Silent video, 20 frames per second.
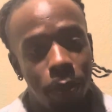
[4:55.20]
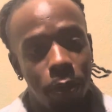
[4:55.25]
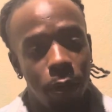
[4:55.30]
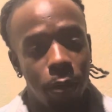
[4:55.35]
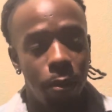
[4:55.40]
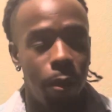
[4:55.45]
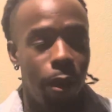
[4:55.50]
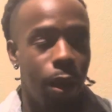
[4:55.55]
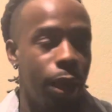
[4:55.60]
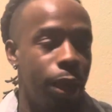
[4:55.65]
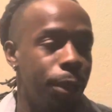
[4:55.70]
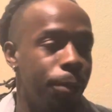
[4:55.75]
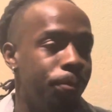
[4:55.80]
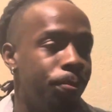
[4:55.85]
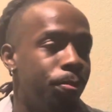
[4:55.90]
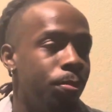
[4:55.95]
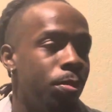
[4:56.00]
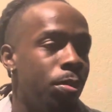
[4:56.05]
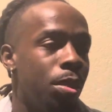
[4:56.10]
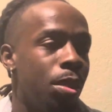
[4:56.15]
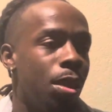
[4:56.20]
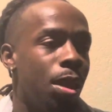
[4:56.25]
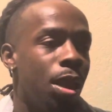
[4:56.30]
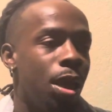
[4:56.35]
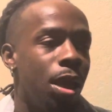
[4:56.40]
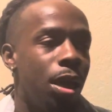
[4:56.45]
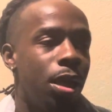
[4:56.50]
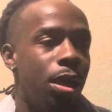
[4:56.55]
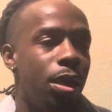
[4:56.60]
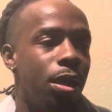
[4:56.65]
right?
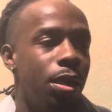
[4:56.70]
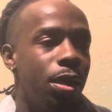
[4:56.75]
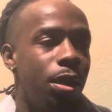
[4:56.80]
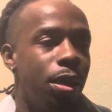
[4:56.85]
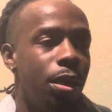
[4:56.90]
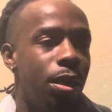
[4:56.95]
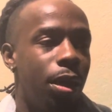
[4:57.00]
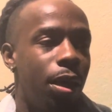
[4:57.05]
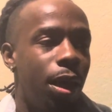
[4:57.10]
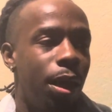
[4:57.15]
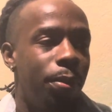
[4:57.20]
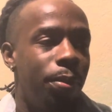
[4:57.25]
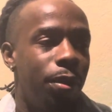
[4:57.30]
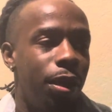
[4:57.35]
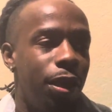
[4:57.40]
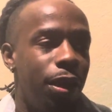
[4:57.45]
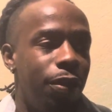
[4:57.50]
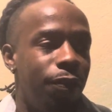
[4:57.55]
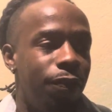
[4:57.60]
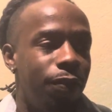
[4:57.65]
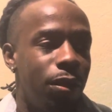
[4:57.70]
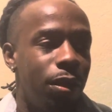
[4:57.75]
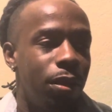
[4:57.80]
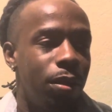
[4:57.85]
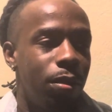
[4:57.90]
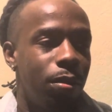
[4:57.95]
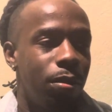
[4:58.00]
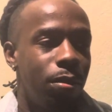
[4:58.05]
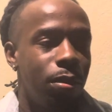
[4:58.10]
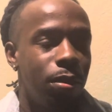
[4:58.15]
I believe
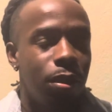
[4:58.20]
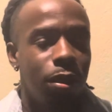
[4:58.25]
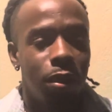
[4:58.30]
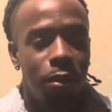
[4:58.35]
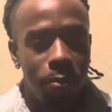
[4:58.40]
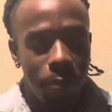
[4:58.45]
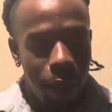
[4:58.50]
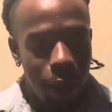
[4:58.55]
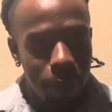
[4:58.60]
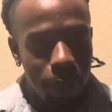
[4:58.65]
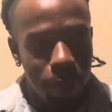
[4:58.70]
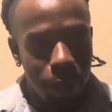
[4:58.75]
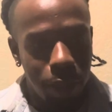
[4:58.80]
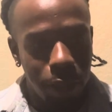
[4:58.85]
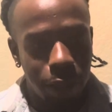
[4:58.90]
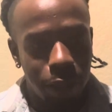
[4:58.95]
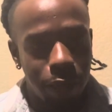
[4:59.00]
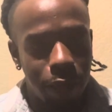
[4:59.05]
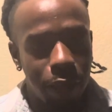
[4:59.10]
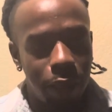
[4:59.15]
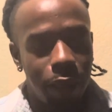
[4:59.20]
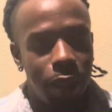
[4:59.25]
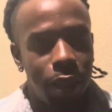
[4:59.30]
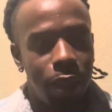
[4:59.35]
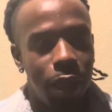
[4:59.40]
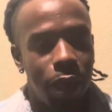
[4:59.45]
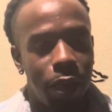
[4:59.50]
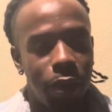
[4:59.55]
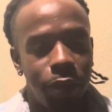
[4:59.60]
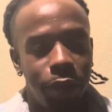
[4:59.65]
in the commandments and
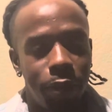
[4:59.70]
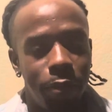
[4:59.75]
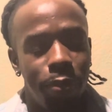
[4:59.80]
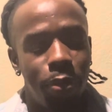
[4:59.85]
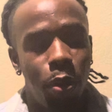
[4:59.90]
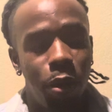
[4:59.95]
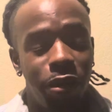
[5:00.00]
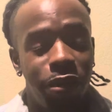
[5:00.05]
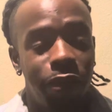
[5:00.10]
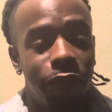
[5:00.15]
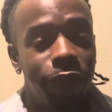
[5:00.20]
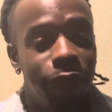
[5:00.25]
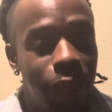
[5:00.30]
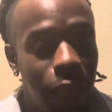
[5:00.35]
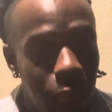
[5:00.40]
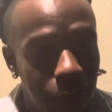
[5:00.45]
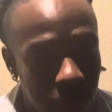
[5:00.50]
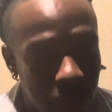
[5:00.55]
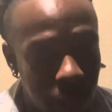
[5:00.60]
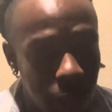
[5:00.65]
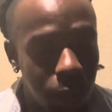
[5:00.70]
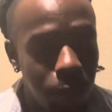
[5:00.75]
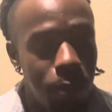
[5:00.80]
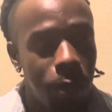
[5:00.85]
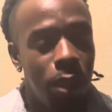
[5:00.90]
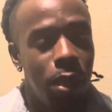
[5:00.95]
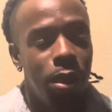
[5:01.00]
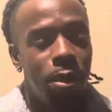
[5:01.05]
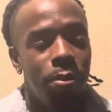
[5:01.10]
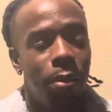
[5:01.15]
their importance of keeping them.
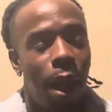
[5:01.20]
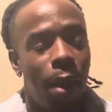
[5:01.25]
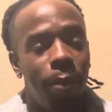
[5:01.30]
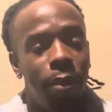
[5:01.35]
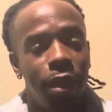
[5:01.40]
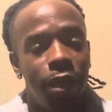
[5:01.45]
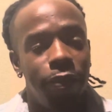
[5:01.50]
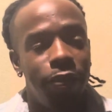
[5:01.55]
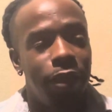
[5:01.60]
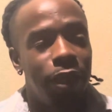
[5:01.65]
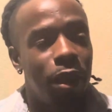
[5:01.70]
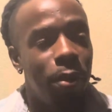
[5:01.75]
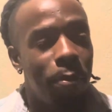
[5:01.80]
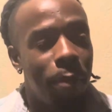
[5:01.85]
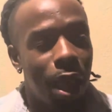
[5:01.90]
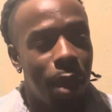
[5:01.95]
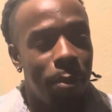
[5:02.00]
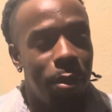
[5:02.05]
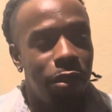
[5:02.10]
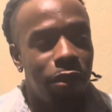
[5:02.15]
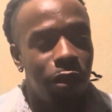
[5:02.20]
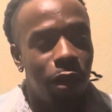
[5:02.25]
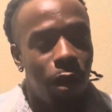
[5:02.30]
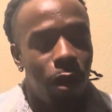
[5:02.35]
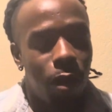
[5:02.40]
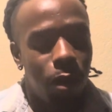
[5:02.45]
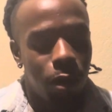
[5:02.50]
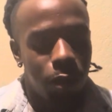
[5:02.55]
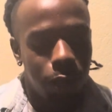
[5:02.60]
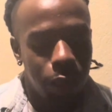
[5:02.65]
But I believe the commandments
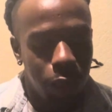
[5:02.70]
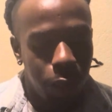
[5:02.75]
are the